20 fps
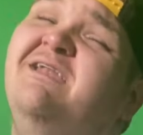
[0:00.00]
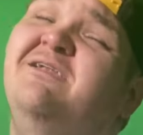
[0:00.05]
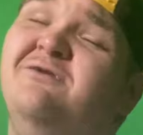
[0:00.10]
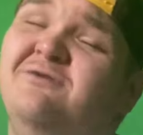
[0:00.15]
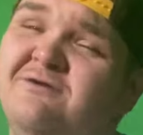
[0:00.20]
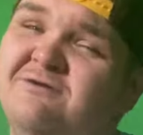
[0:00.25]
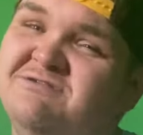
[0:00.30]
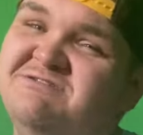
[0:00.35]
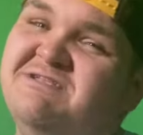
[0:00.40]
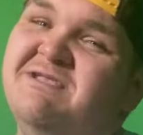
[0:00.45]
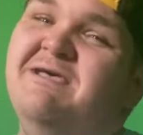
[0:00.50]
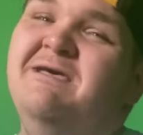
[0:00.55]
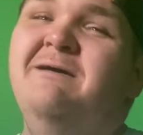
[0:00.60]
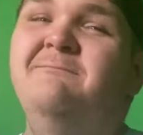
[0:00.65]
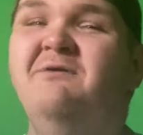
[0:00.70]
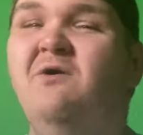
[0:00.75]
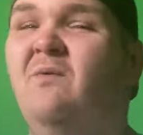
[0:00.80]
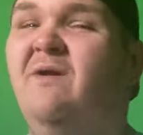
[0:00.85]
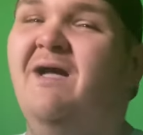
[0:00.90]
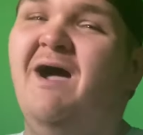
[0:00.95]
noodles,
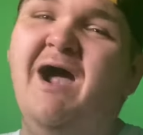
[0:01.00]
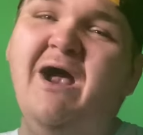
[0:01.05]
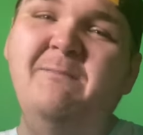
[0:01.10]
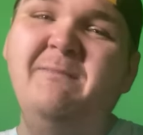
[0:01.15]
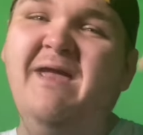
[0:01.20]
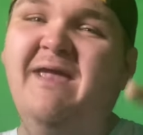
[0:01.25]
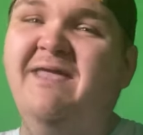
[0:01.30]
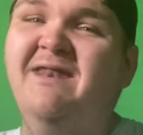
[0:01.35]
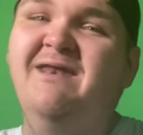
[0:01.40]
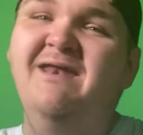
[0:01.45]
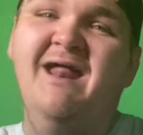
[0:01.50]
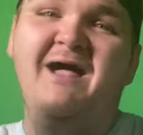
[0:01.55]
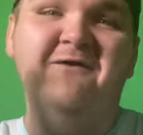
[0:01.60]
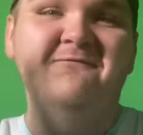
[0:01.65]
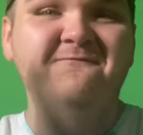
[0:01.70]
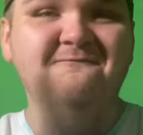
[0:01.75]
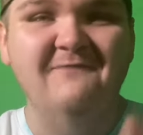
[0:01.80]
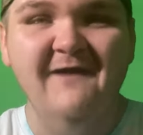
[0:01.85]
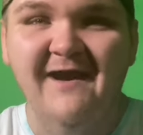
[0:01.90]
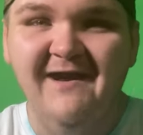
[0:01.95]
but we are making an
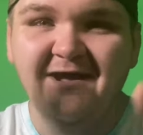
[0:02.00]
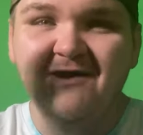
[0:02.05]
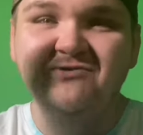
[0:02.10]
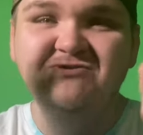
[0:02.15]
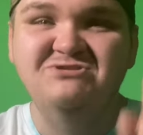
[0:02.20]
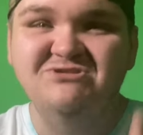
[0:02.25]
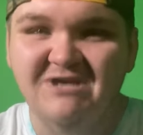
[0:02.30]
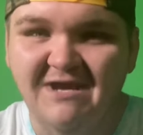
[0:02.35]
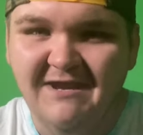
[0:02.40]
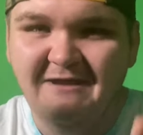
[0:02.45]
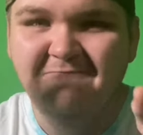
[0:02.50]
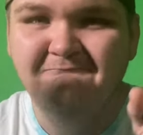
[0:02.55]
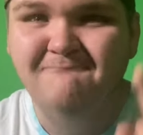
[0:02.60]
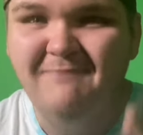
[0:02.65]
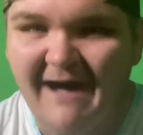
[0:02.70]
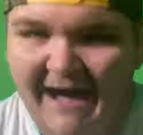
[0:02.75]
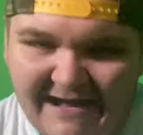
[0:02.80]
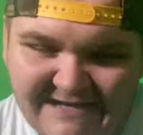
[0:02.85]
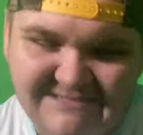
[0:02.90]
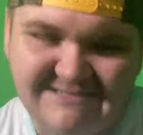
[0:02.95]
Alfredo chicken
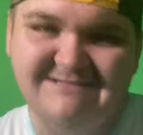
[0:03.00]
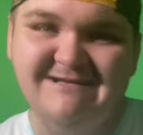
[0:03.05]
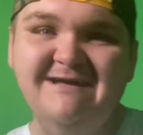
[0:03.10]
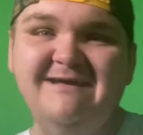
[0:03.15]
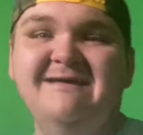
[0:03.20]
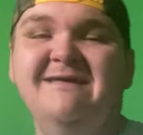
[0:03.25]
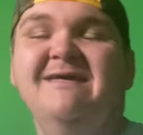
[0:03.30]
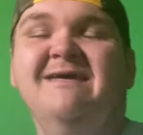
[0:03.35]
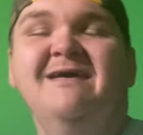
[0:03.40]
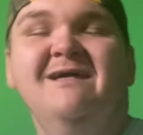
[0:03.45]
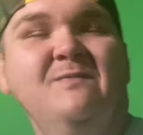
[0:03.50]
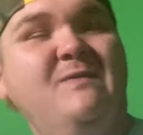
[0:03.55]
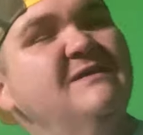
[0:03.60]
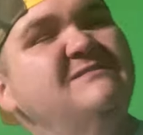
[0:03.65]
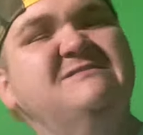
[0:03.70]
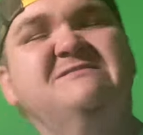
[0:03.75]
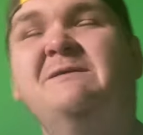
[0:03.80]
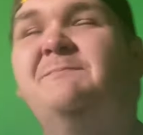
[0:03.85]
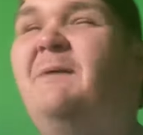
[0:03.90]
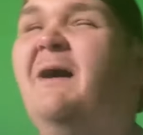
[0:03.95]
pasta.
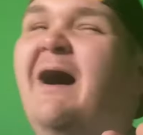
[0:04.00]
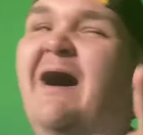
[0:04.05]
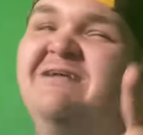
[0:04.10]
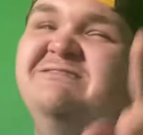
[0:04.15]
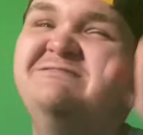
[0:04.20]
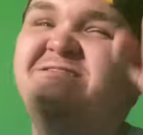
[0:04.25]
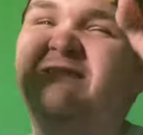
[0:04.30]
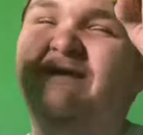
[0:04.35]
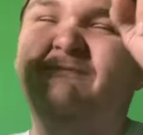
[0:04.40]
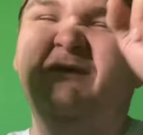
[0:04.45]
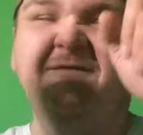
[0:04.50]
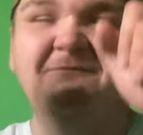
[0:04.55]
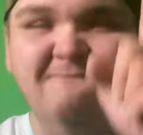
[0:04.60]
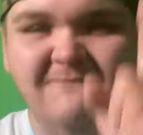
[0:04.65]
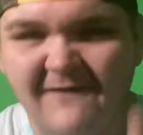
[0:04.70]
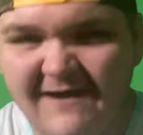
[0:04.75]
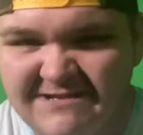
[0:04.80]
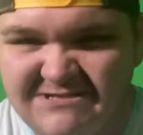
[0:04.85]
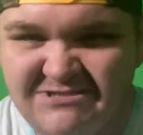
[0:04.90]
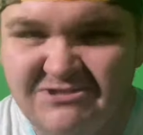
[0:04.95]
This is a pasta that my
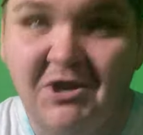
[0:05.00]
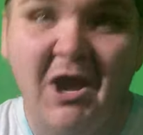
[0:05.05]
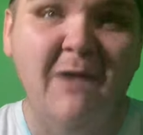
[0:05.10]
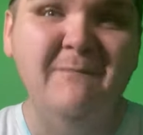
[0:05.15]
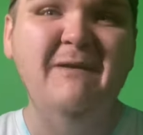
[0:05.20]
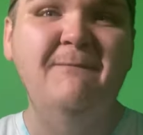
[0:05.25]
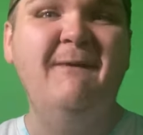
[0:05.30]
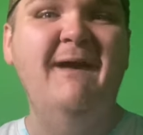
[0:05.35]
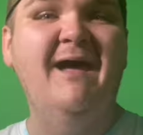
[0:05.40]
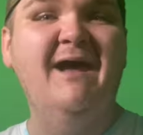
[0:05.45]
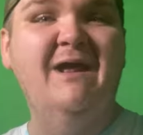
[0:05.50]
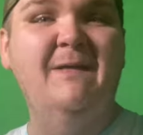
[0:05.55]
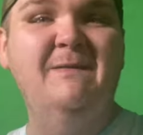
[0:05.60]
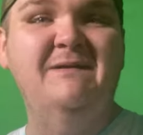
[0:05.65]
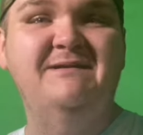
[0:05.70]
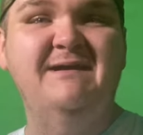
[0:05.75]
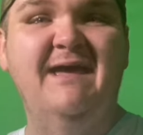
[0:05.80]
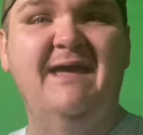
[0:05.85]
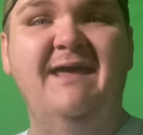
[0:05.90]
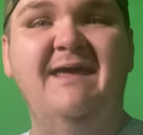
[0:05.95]
friends taught me back in the
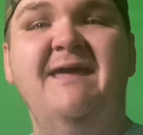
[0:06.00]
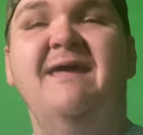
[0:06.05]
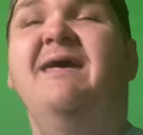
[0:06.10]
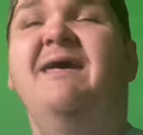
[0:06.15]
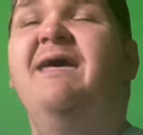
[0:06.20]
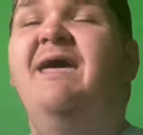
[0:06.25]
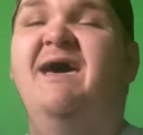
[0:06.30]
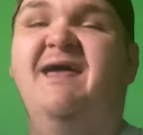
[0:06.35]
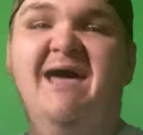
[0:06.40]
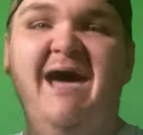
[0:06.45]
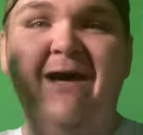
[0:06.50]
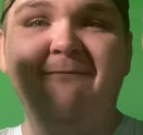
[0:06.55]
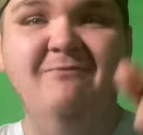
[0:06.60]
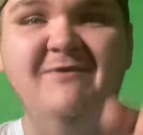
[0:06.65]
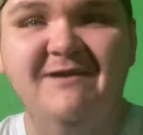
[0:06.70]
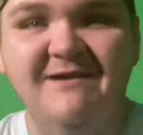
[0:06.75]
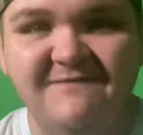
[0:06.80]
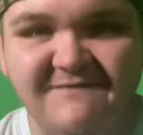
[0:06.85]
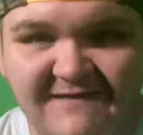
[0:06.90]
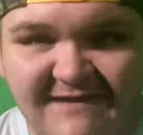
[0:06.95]
day, and I'm
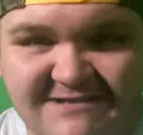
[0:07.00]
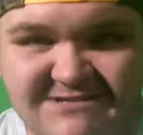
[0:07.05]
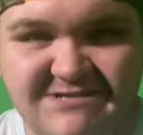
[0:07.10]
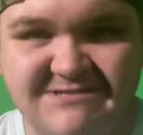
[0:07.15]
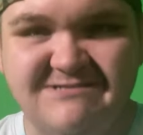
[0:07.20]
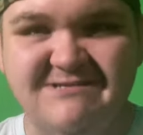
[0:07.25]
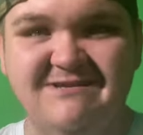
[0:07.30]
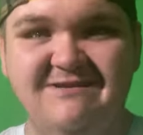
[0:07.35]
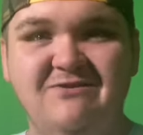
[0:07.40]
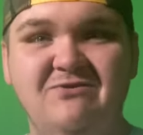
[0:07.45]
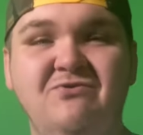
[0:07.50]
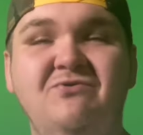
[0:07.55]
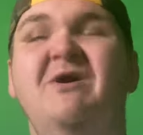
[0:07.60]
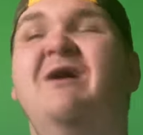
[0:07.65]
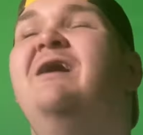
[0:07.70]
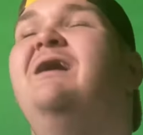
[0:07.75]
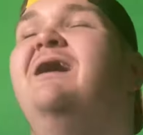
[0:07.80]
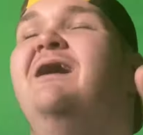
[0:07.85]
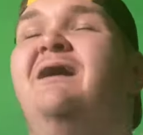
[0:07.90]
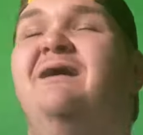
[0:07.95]
going to teach it to you.
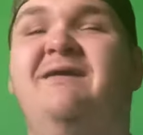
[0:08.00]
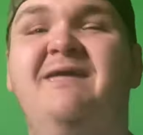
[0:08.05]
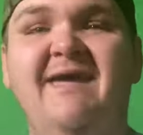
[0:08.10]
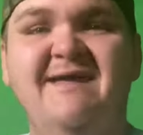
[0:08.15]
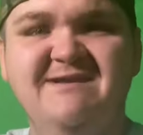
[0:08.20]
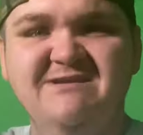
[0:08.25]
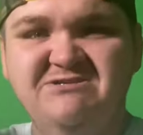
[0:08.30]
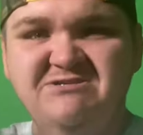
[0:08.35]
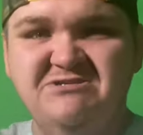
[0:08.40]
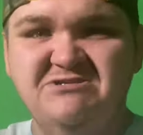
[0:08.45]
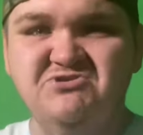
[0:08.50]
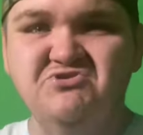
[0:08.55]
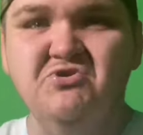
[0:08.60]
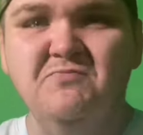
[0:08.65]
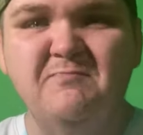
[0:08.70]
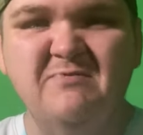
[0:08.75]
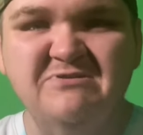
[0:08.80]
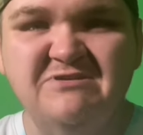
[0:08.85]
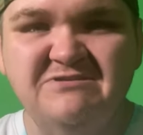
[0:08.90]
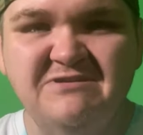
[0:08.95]
Again, it's
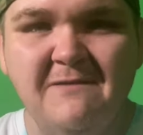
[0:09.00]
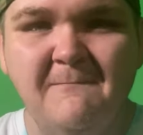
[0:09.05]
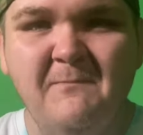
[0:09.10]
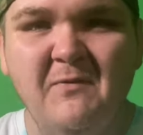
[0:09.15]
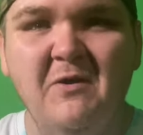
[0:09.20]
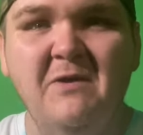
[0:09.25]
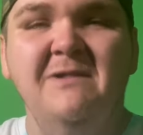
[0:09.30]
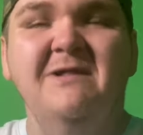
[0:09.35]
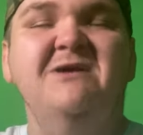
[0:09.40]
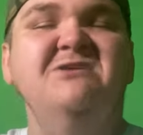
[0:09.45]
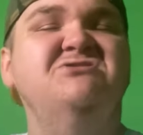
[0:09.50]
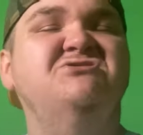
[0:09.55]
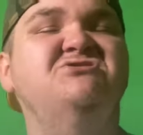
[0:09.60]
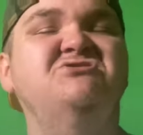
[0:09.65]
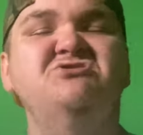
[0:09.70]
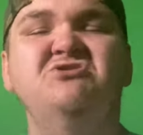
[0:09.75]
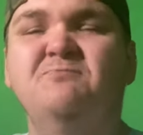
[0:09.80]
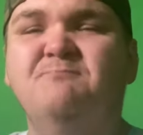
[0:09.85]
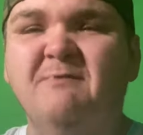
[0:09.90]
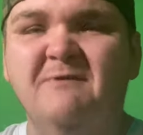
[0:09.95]
super simple,
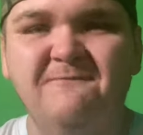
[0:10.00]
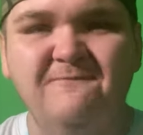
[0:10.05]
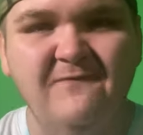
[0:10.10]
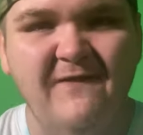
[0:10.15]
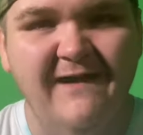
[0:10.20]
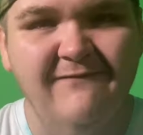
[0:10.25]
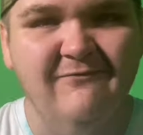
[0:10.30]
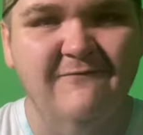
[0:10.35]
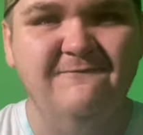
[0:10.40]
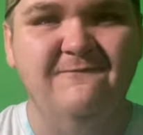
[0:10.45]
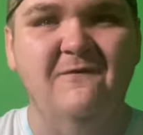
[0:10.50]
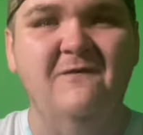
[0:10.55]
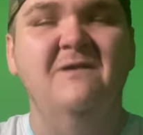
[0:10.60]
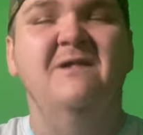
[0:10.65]
super flavorful,